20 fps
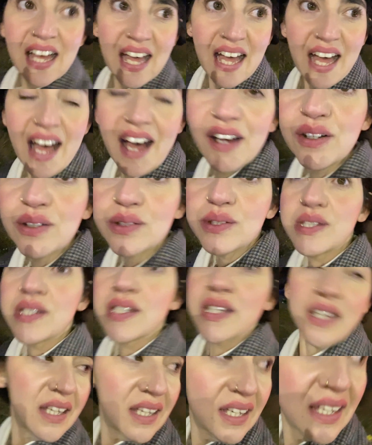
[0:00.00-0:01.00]
out
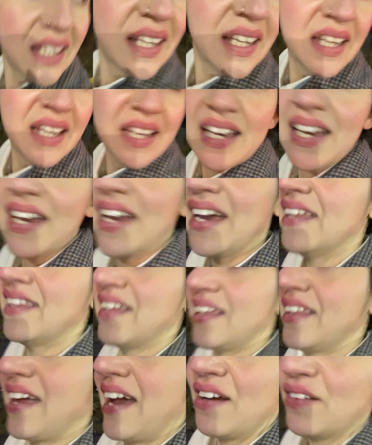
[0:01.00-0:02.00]
in
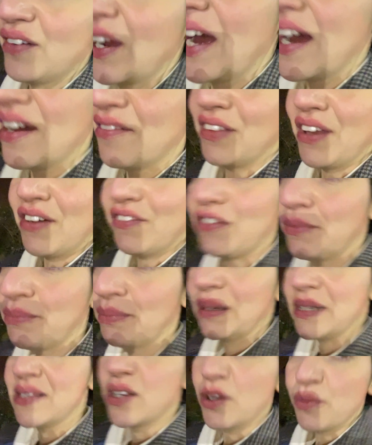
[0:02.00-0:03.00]
an area I've never
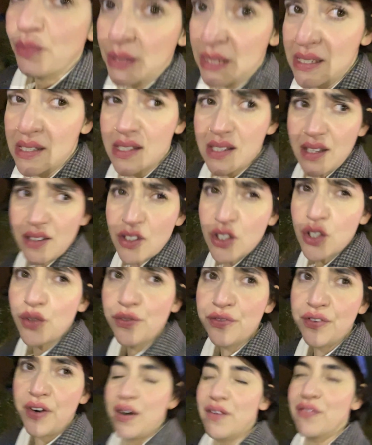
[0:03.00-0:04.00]
been to, but it's not too
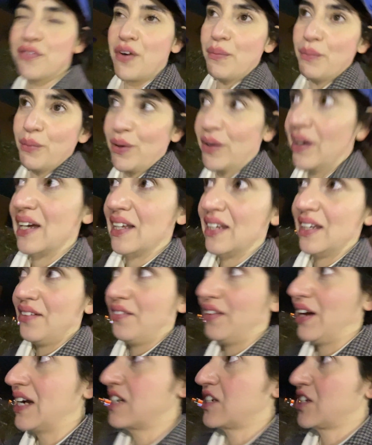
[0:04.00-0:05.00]
far from where I
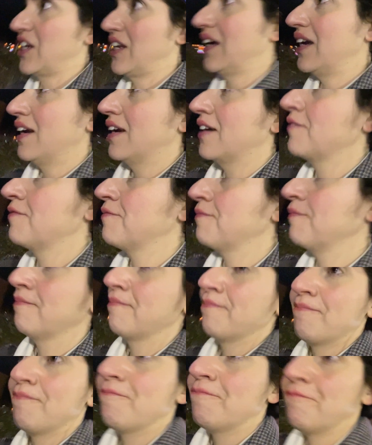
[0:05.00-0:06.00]
live actually.
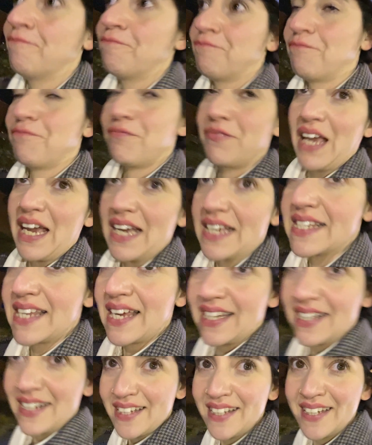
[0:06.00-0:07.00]

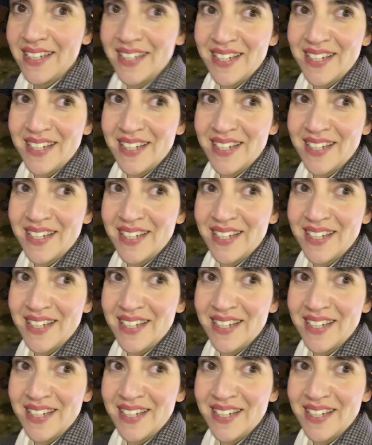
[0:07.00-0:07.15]
Excited.